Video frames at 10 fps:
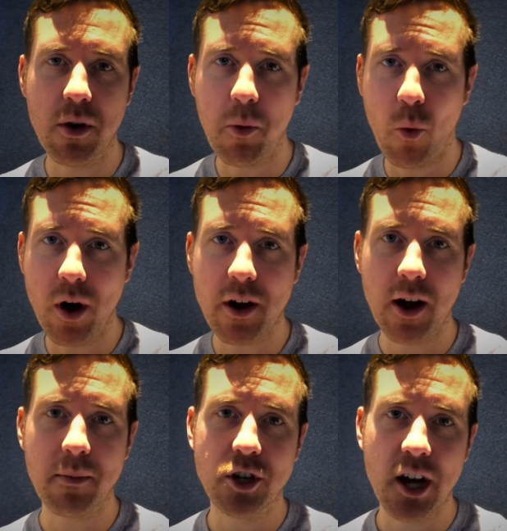number one,
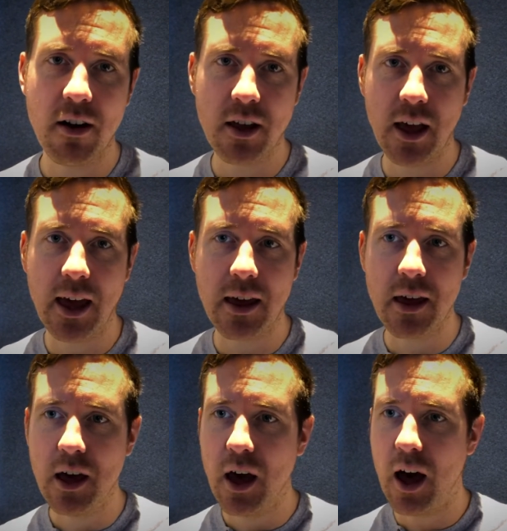I'm sharing
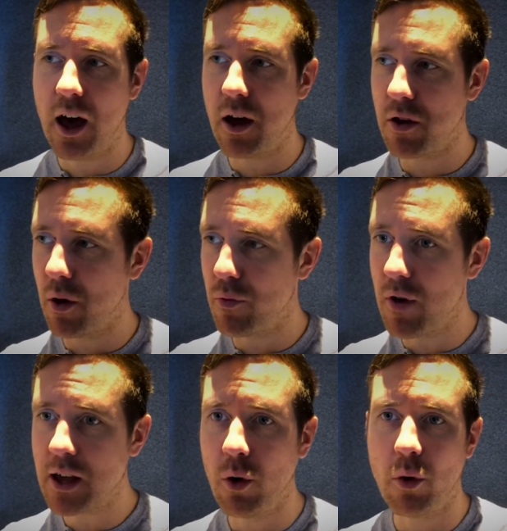a
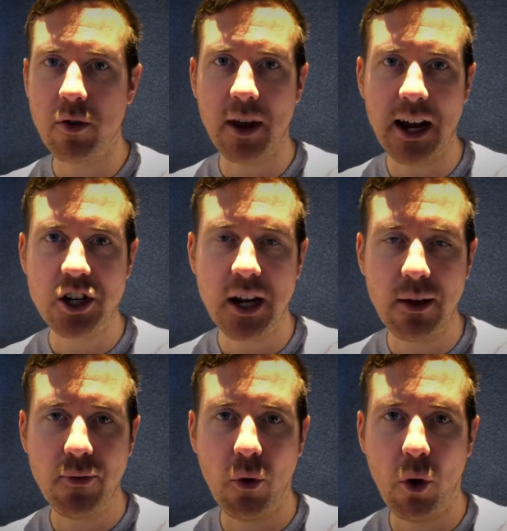record,
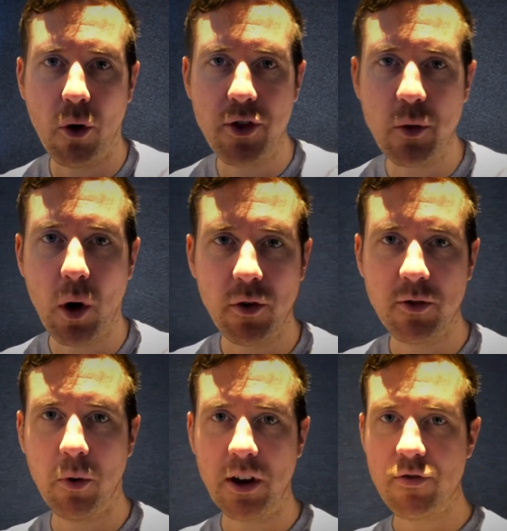actually, for the world's
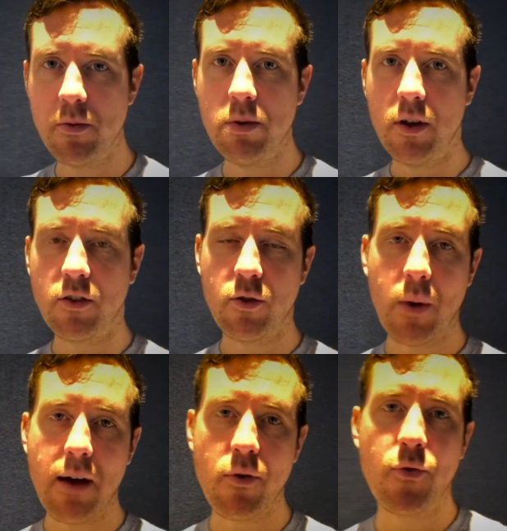smallest room
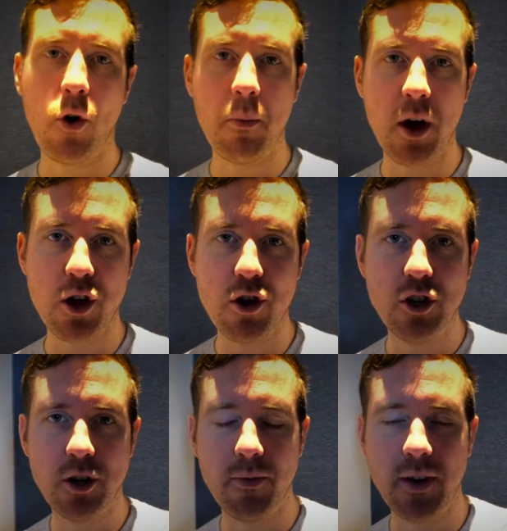to ever film a
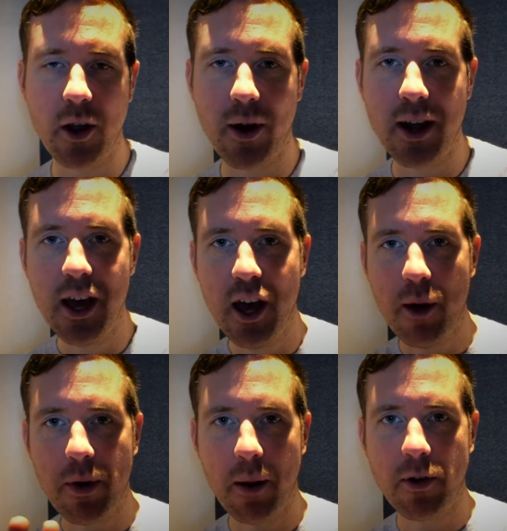YouTube video in.
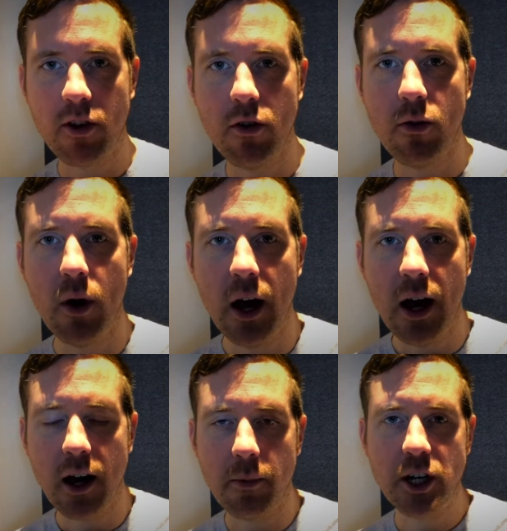But number two,
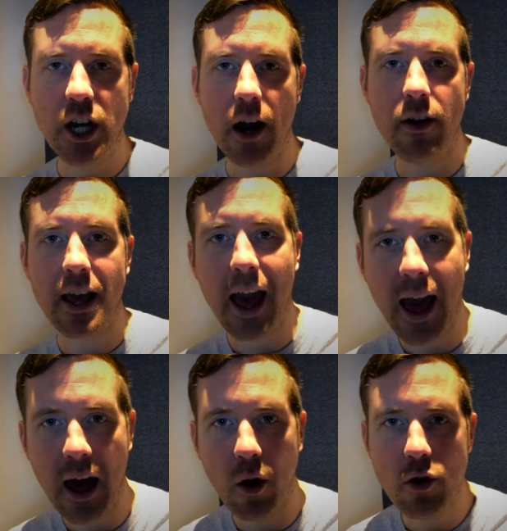I'm gonna be sharing
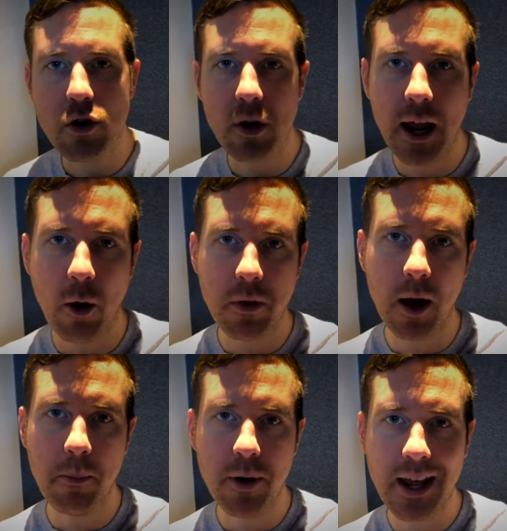how you can help
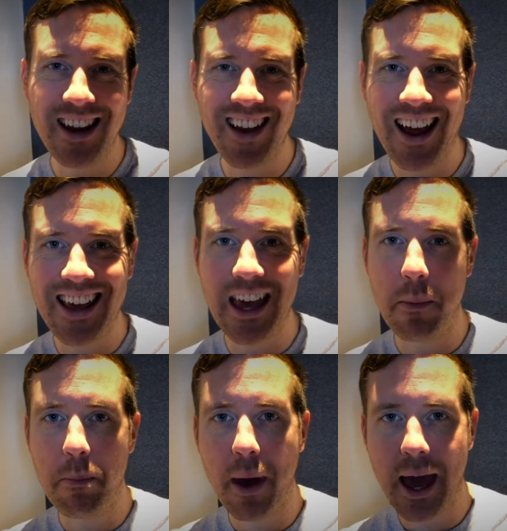companies and
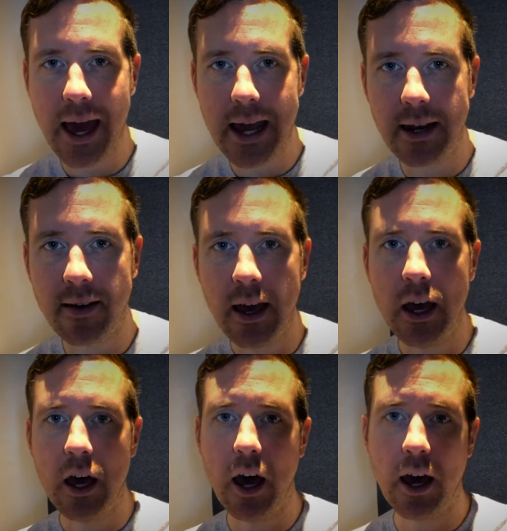get paid
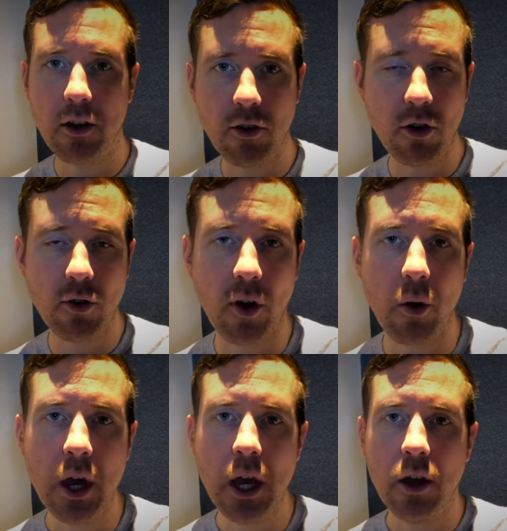to do
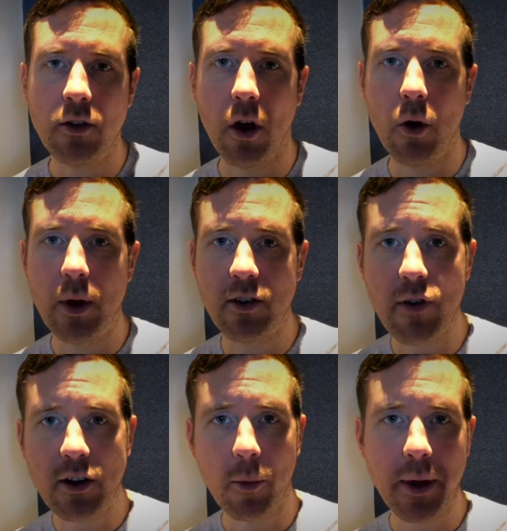so. So it's a
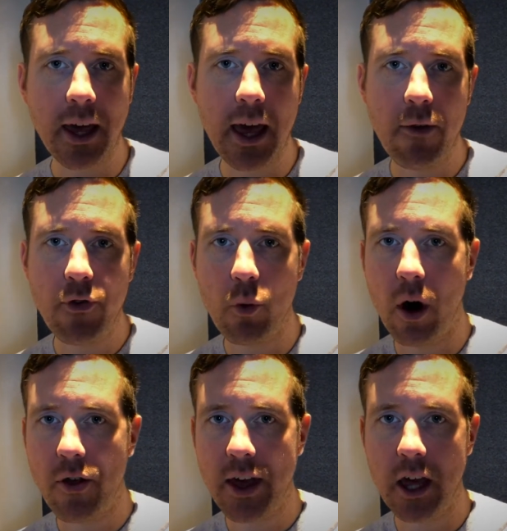great topic if you
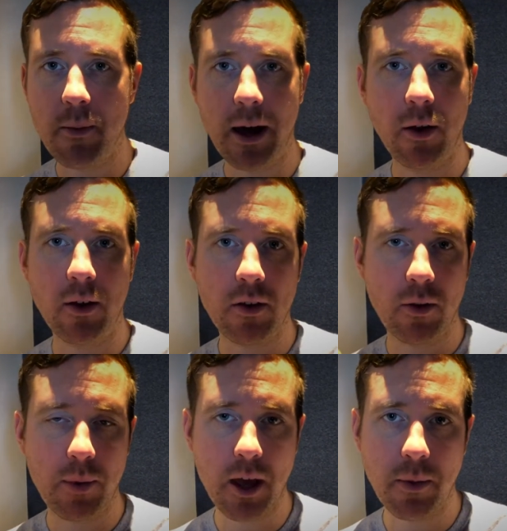are thinking about
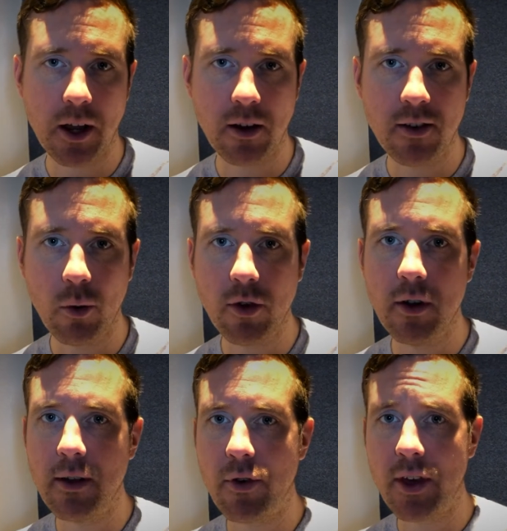becoming a
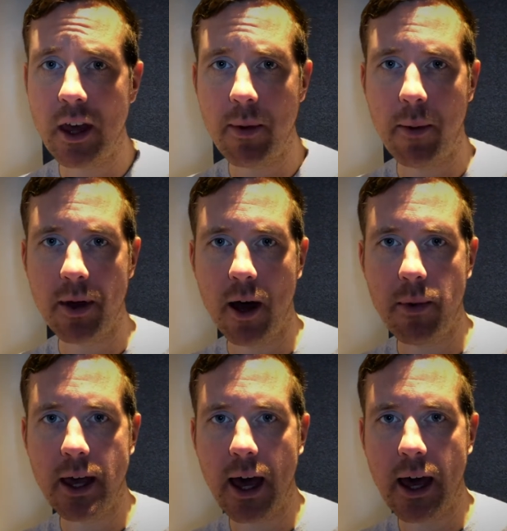consultant, if you're thinking about
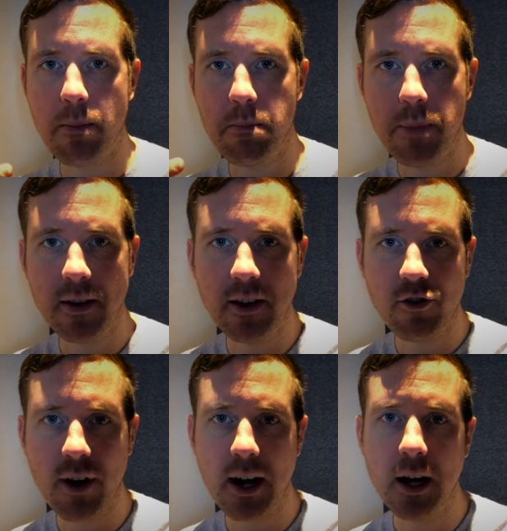becoming a business
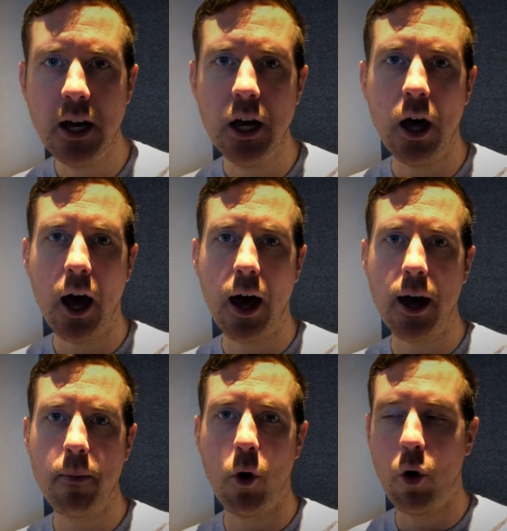trainer,
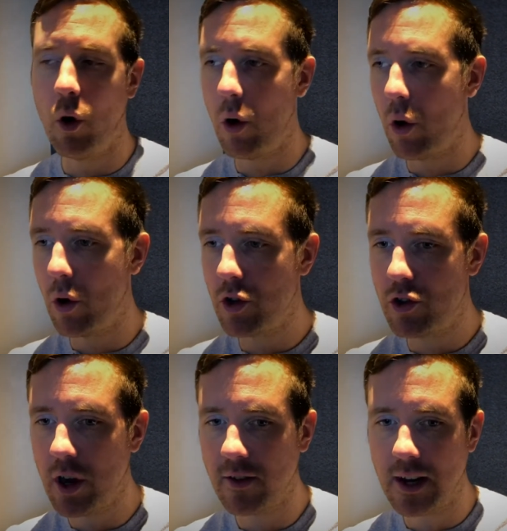or
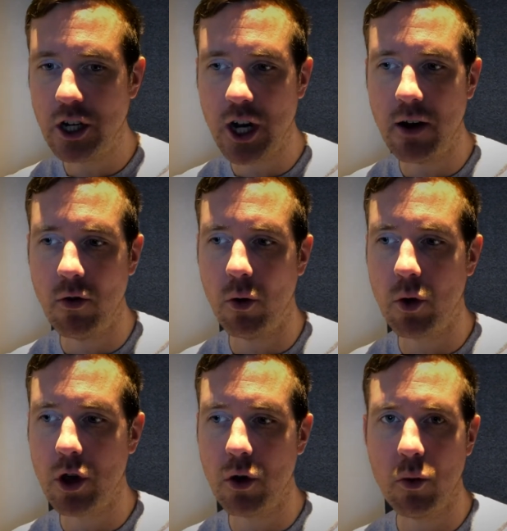just in
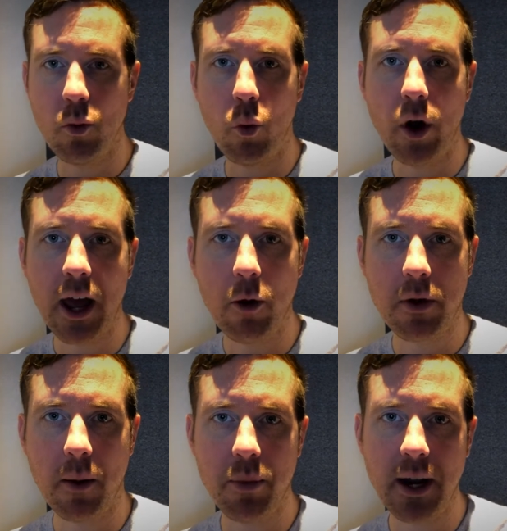general, you wanna
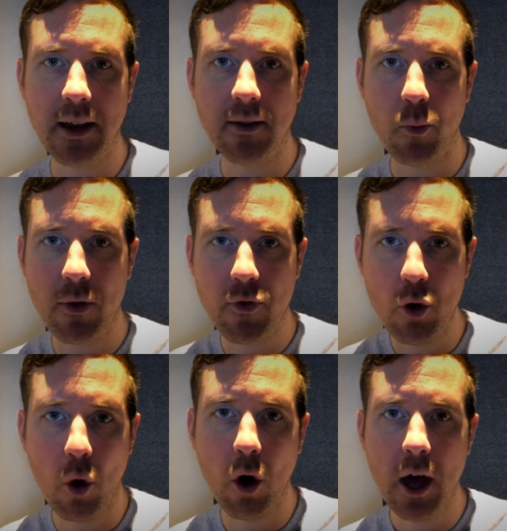help companies with
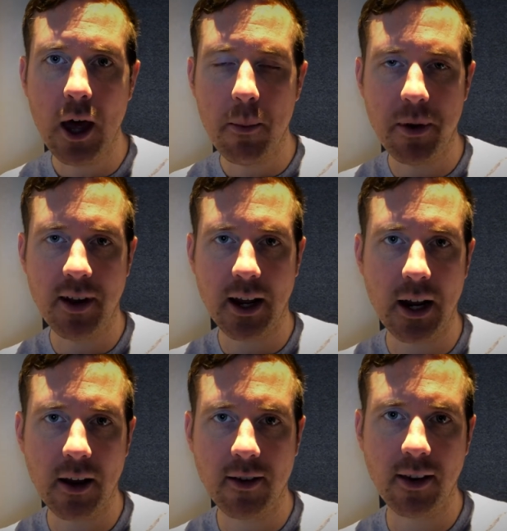your
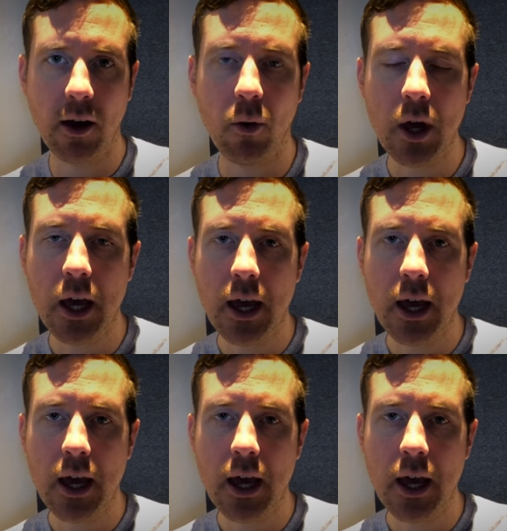particular skill.